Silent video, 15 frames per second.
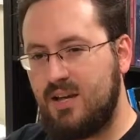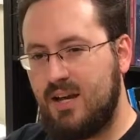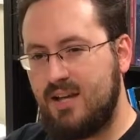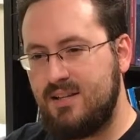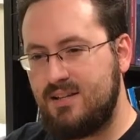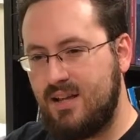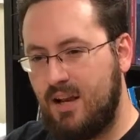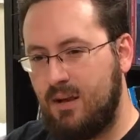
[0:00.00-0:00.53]

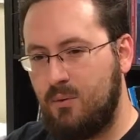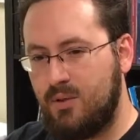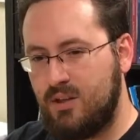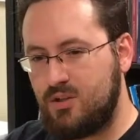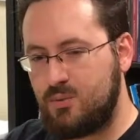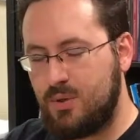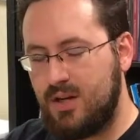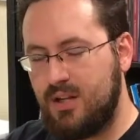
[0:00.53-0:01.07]
as anyone
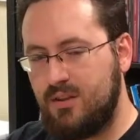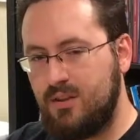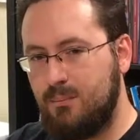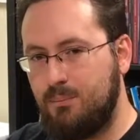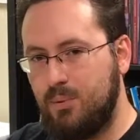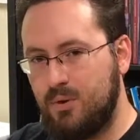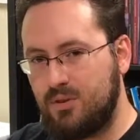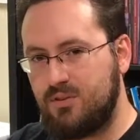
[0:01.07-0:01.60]
that's read the
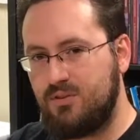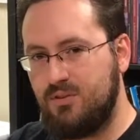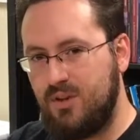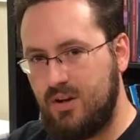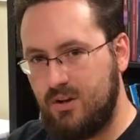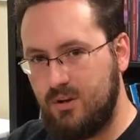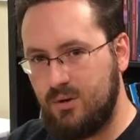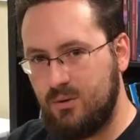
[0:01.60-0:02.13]
books
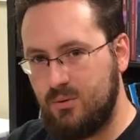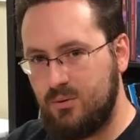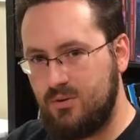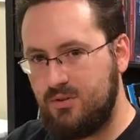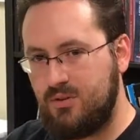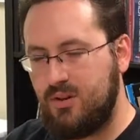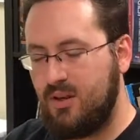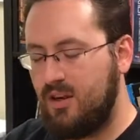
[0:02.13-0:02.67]

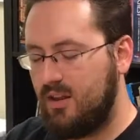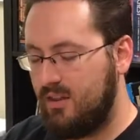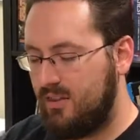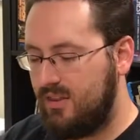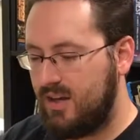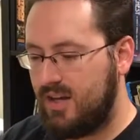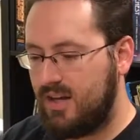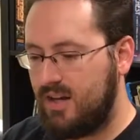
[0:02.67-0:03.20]
knows,
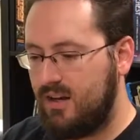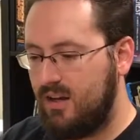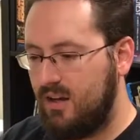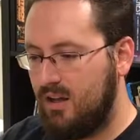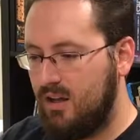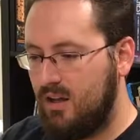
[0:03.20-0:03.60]
that